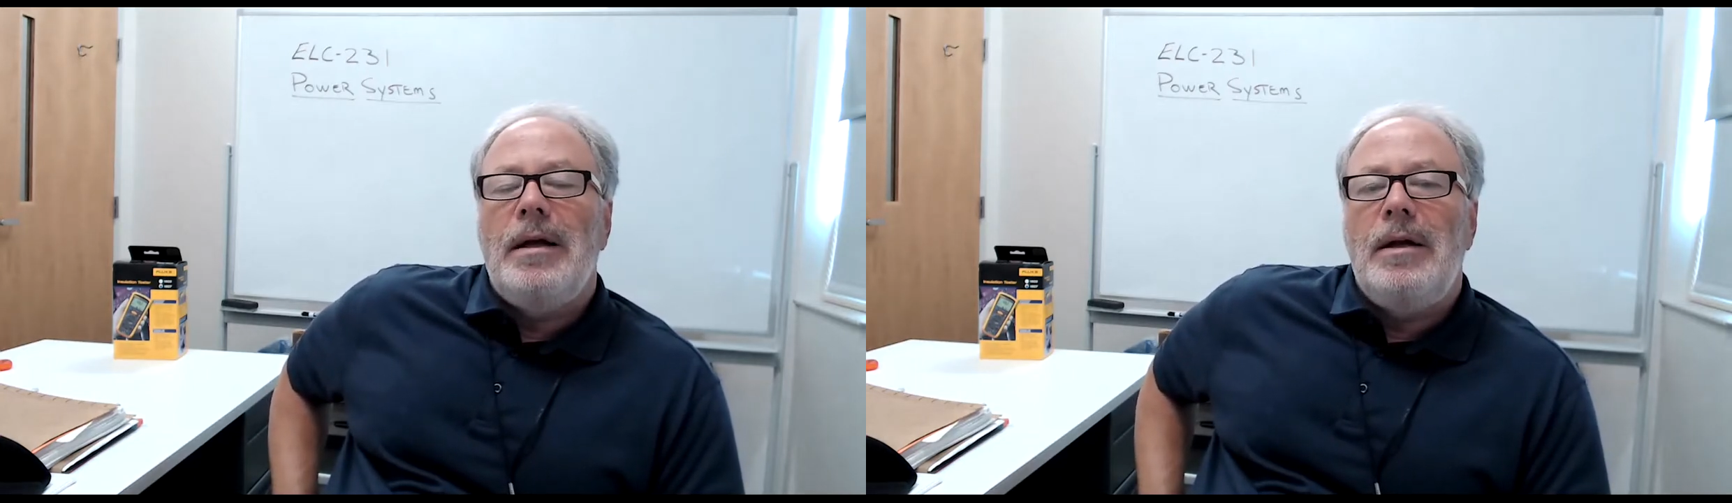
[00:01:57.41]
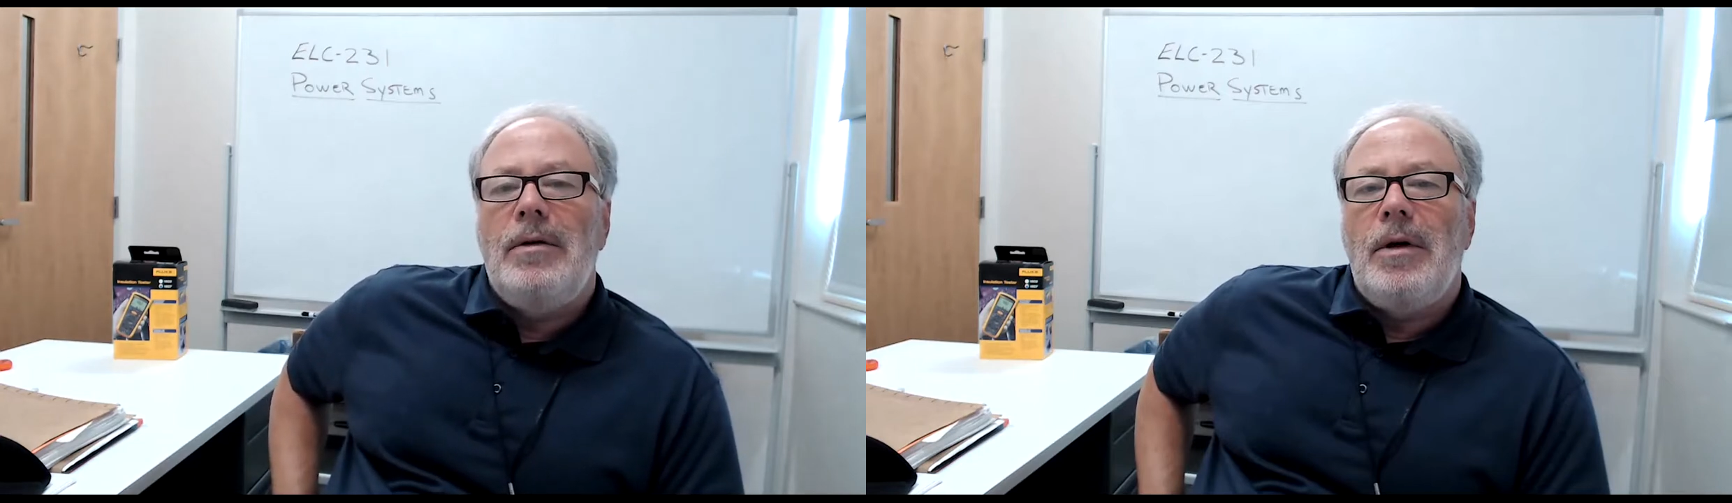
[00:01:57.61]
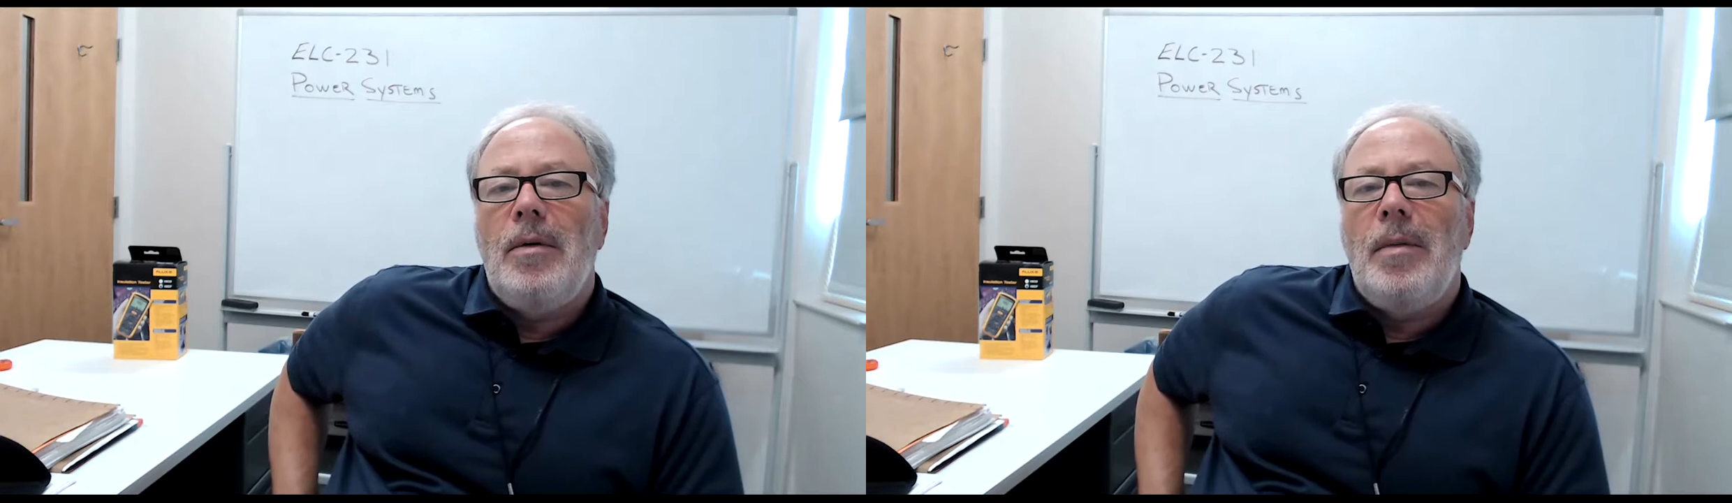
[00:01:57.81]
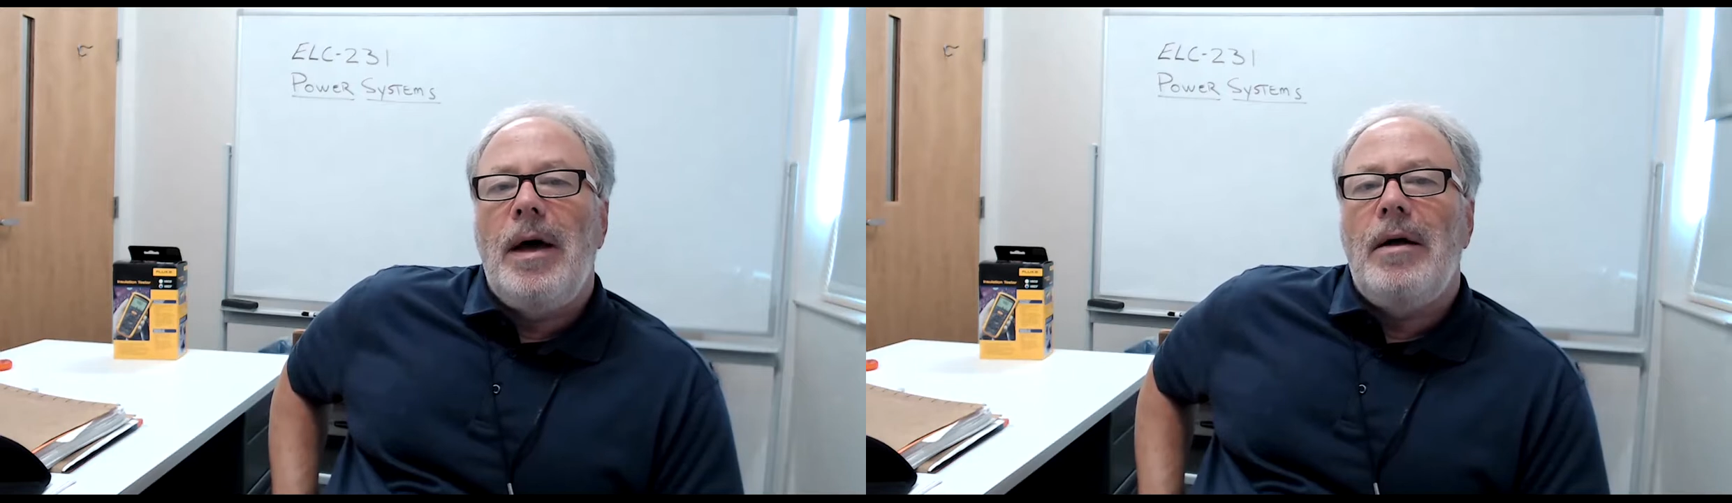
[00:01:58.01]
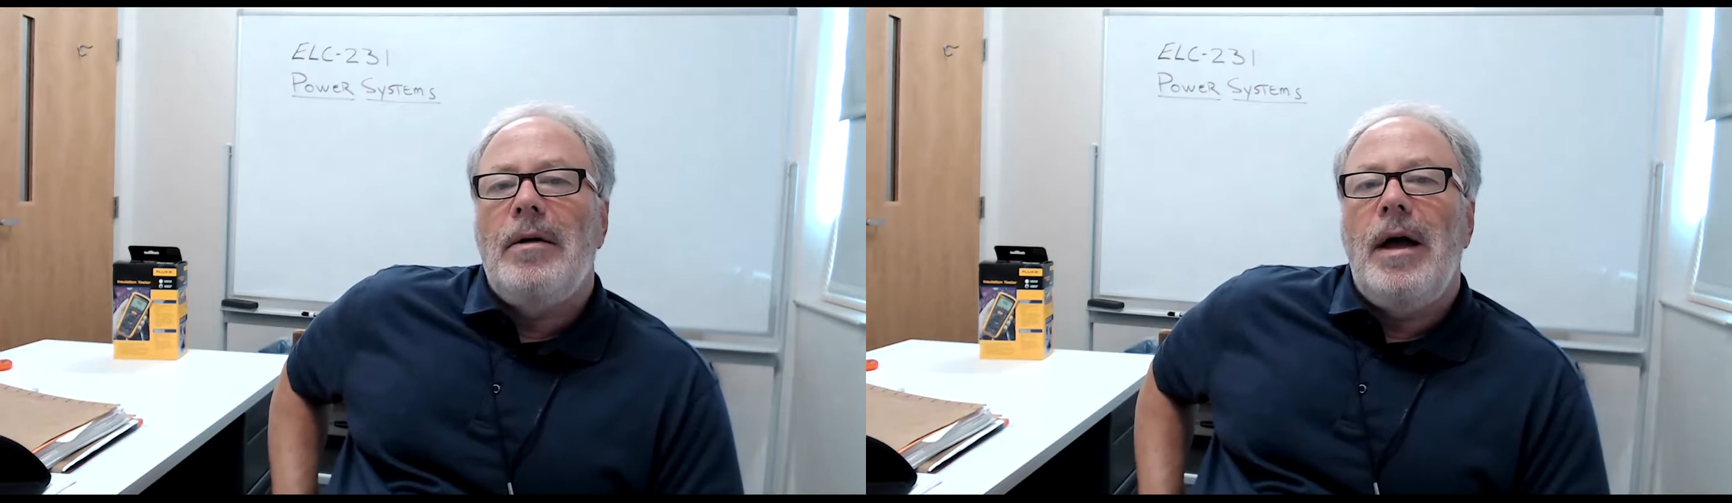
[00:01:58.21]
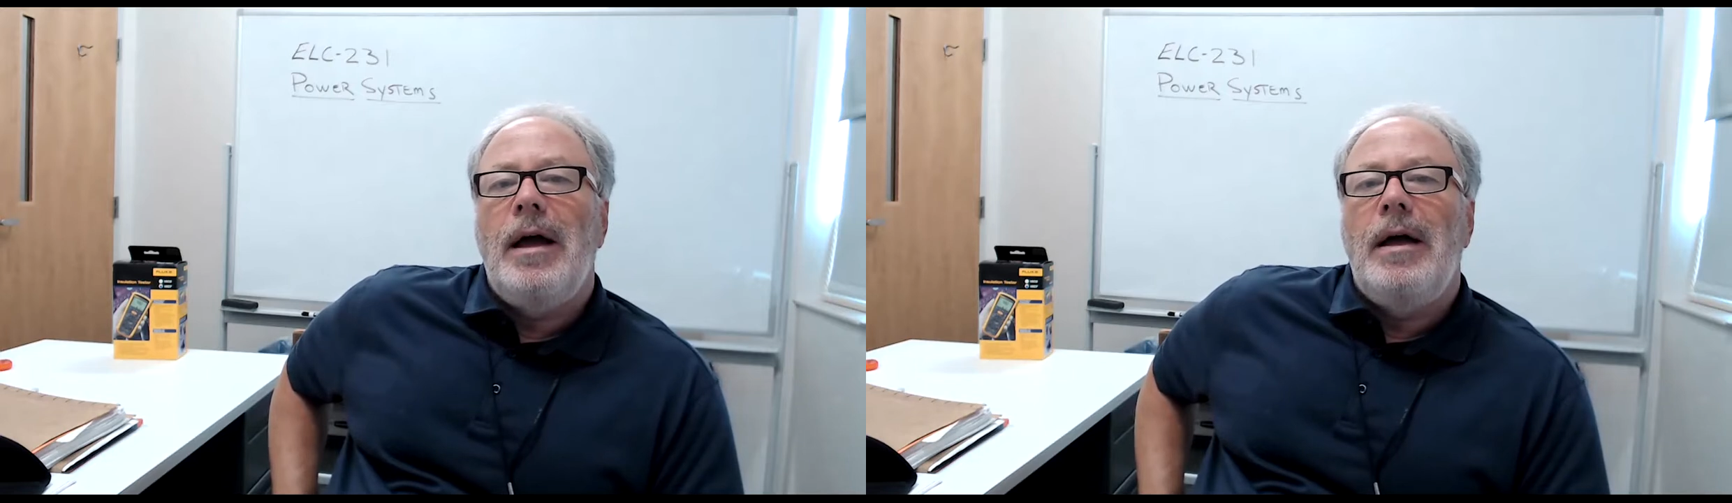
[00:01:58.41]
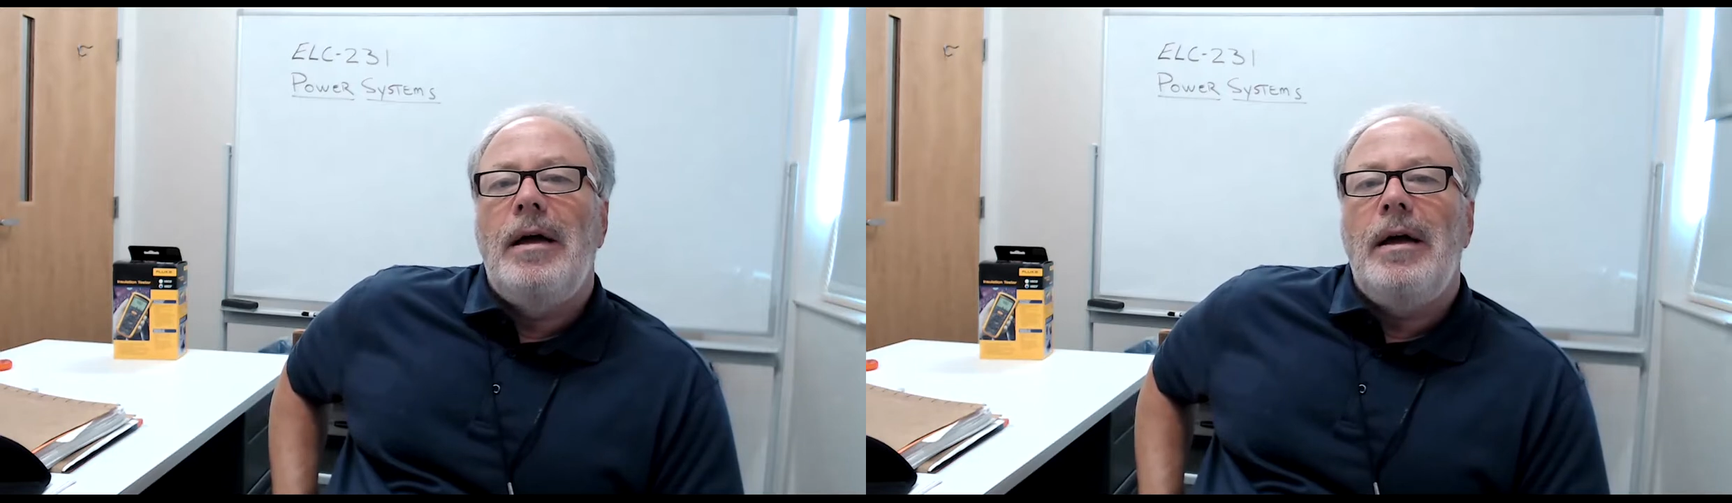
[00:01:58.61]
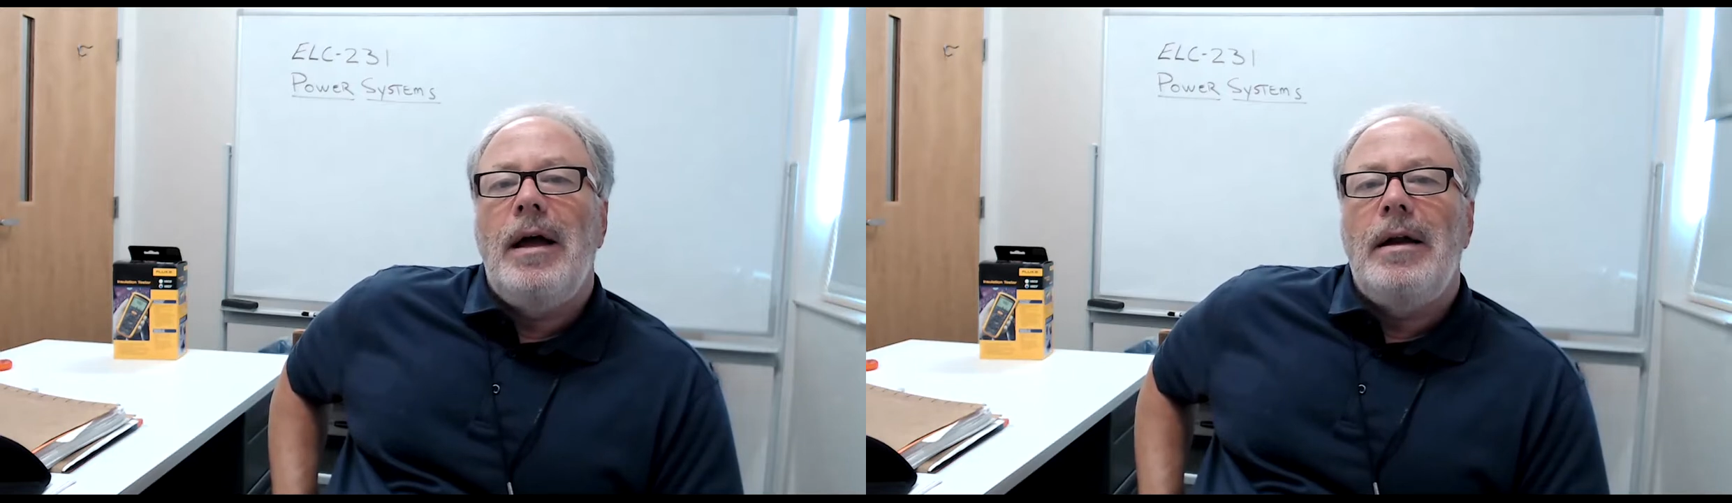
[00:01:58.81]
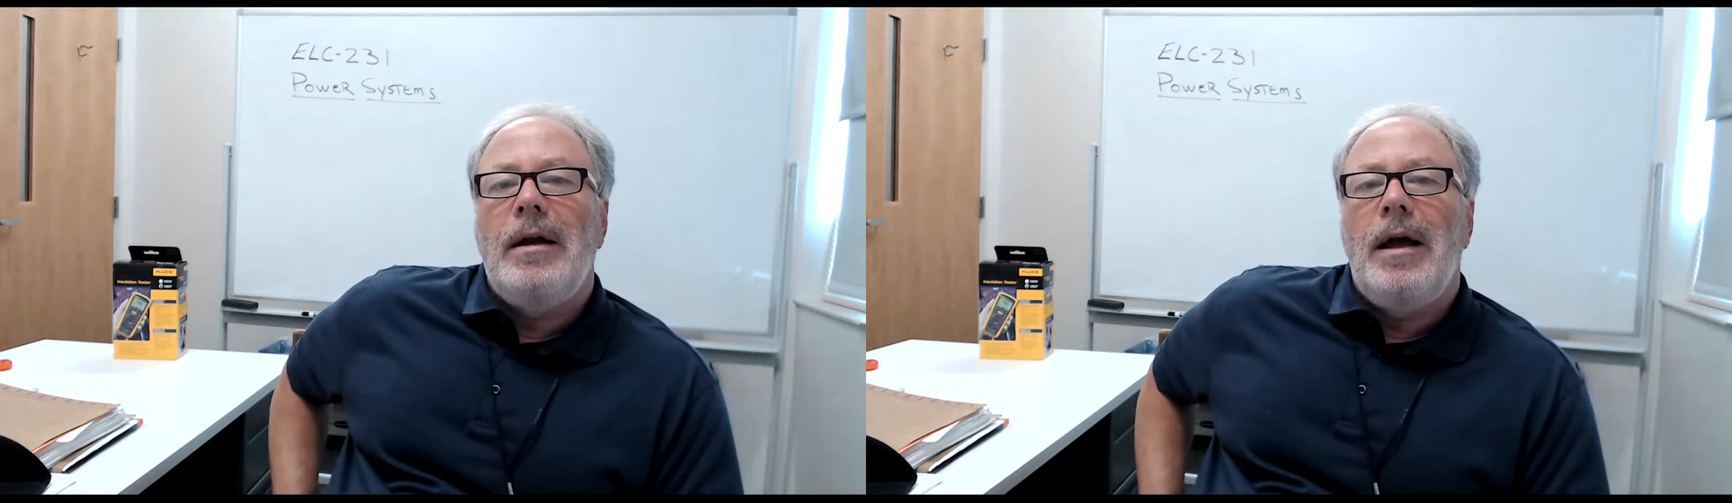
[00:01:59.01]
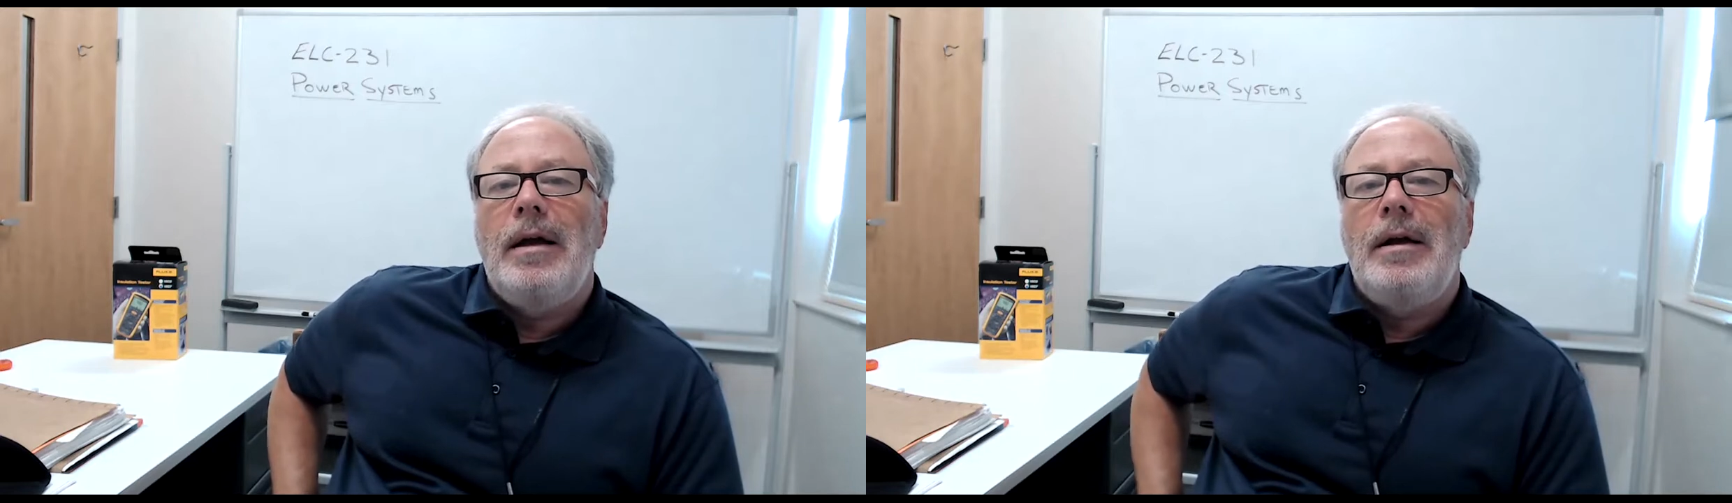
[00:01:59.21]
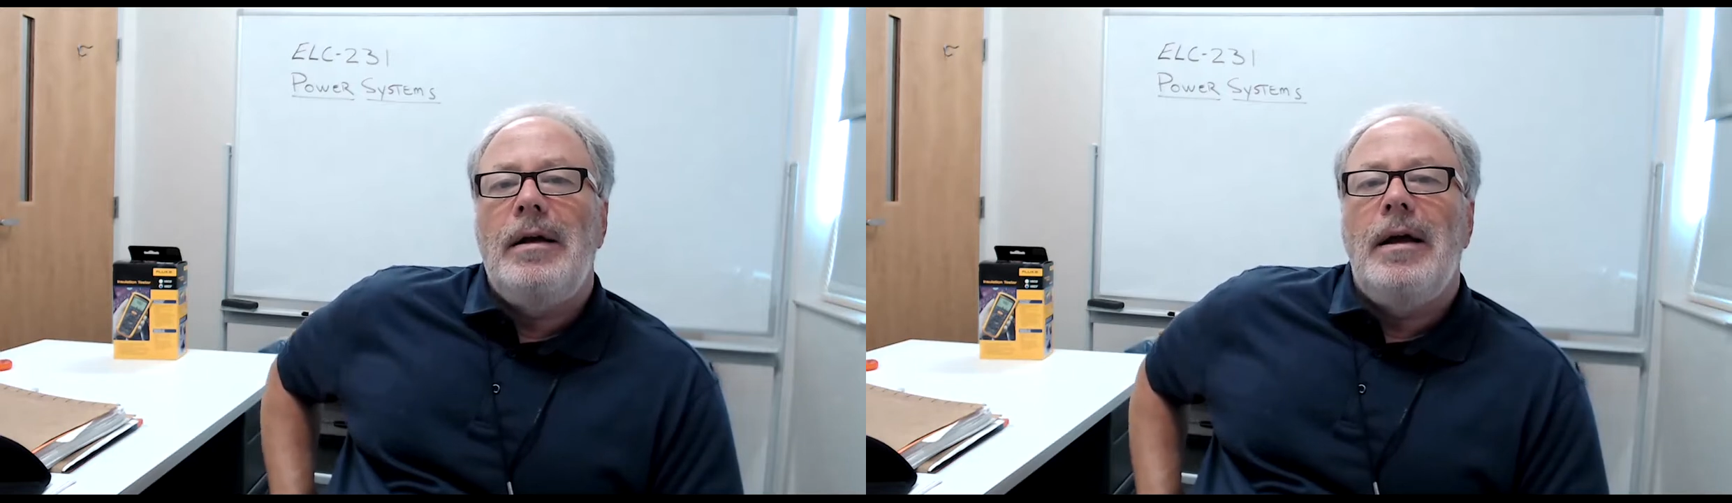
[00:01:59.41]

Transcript: you talking about an